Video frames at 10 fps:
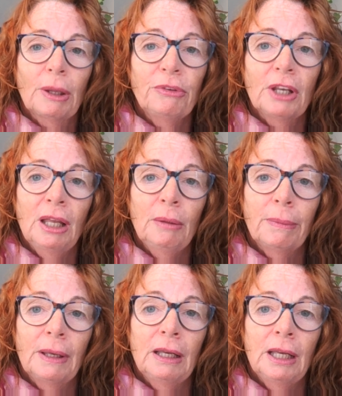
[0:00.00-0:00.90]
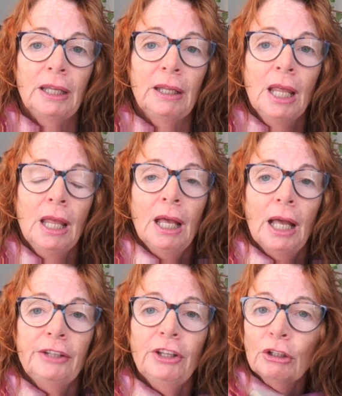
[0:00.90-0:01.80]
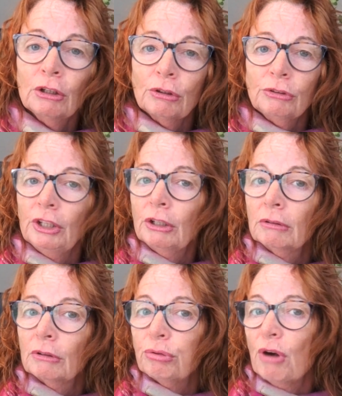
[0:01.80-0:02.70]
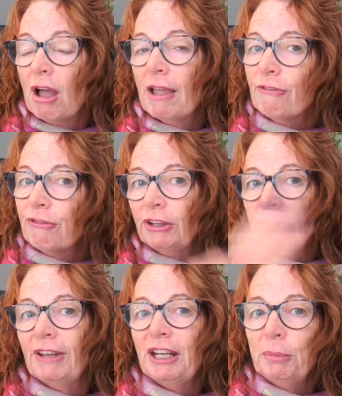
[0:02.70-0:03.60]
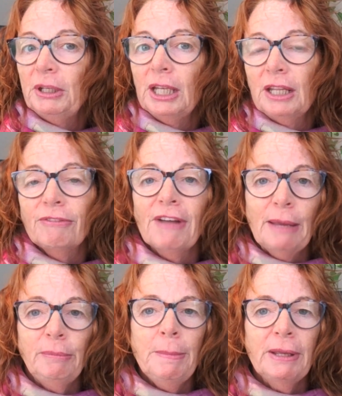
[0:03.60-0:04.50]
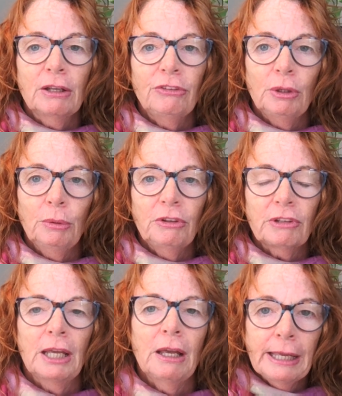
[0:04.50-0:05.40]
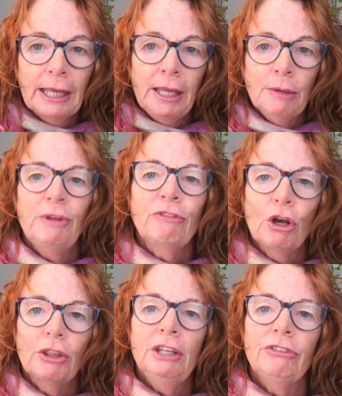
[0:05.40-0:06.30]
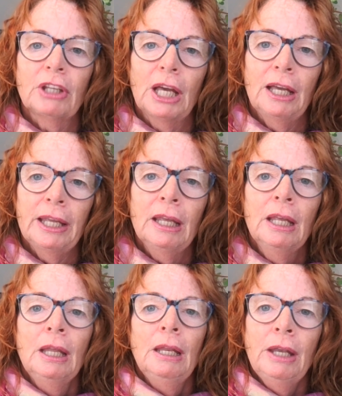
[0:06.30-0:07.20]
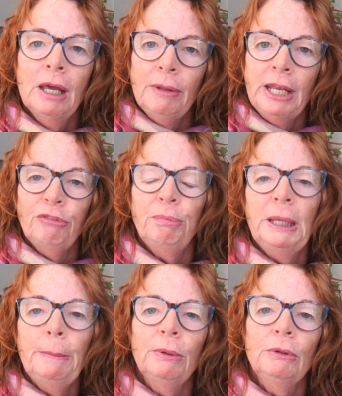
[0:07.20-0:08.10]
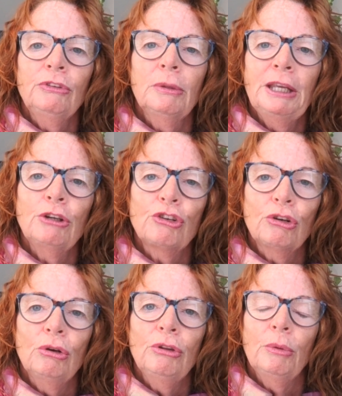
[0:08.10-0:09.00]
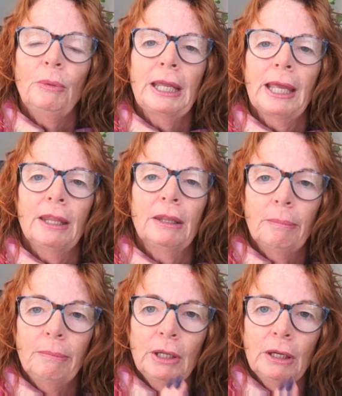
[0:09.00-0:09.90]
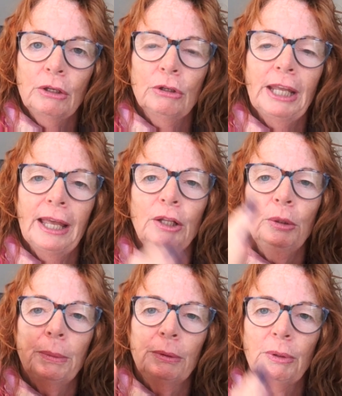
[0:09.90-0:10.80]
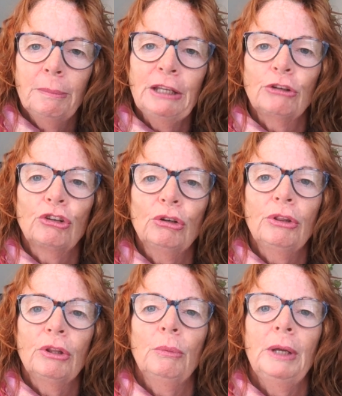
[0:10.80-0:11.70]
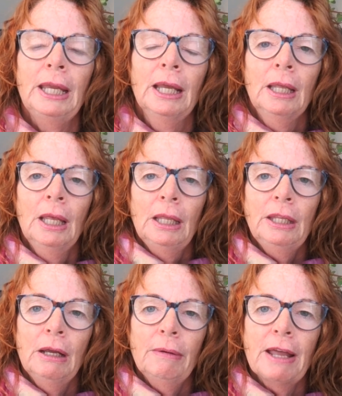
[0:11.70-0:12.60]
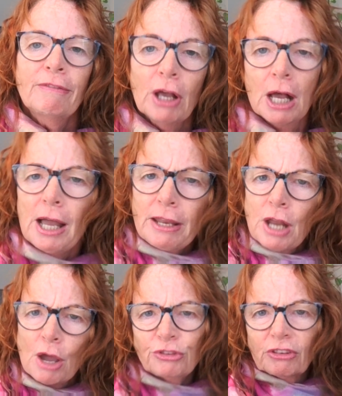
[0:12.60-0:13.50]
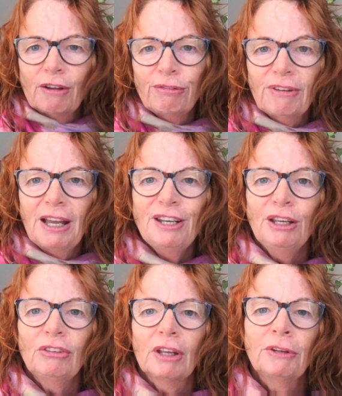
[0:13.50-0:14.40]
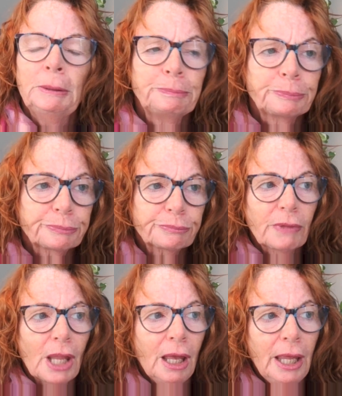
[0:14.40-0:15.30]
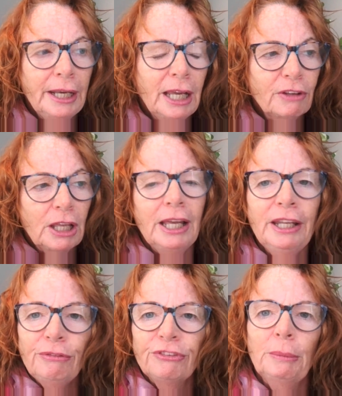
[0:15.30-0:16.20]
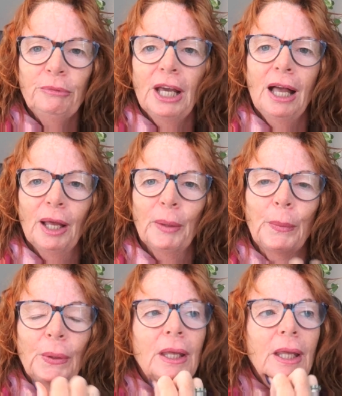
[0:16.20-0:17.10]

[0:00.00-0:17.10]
Sums it up. I didn't cry in front of anybody in the family because it was like, okay, we've got this. I know enough people to make sure that we get the good help, and we make sure that we and I know stuff. And I kind of summed it up.